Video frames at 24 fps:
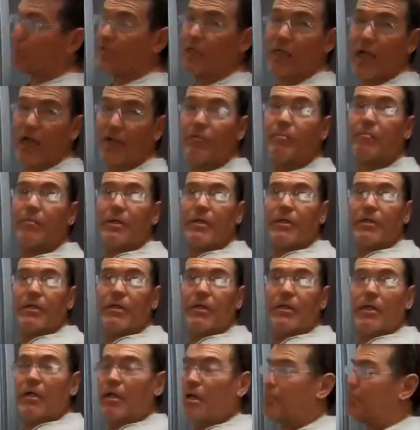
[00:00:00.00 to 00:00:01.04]
the government.
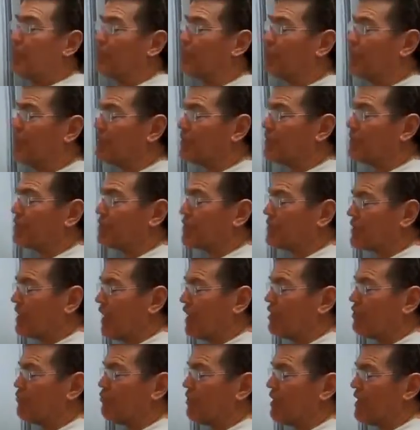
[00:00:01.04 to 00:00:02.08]
But this
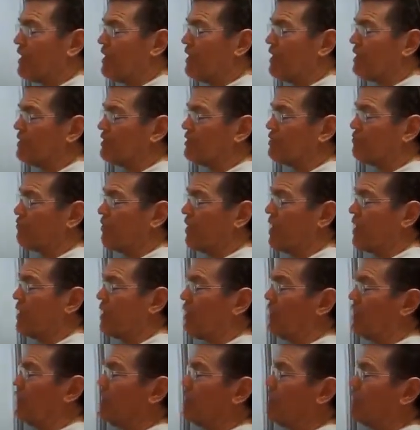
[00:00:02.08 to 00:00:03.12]
country here,
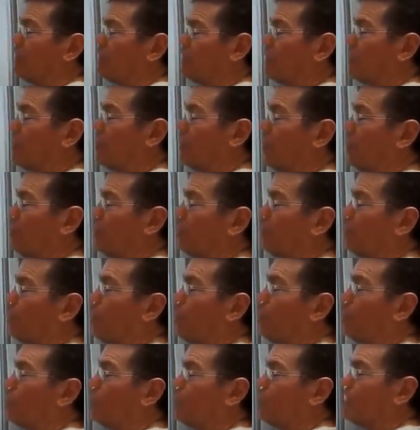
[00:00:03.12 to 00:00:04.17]
Australia, did not
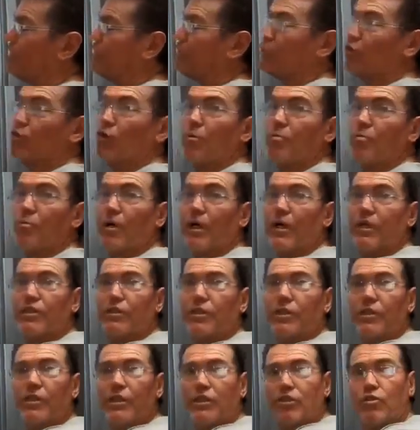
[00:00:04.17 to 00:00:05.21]
form this
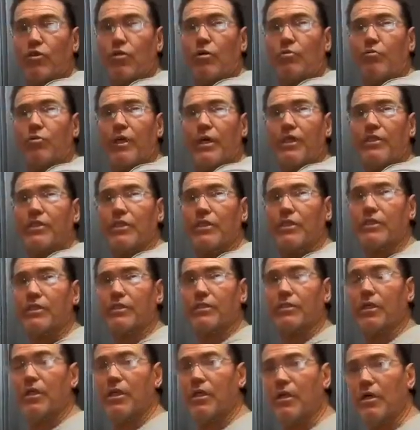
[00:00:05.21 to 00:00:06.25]
corporation. This corporation
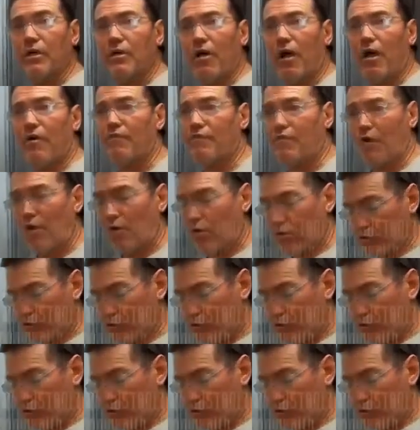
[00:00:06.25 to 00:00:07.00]
is a foreign